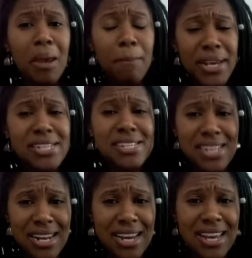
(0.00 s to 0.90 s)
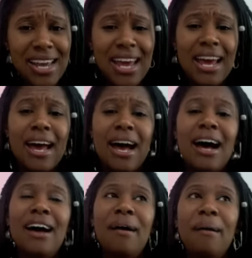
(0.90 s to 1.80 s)
pieces in it.
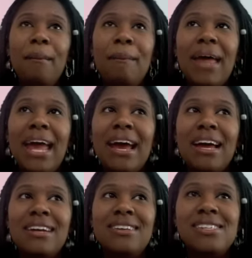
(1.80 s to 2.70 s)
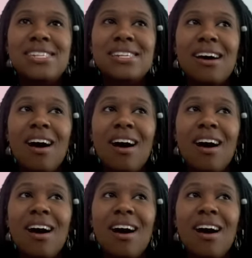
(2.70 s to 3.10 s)
And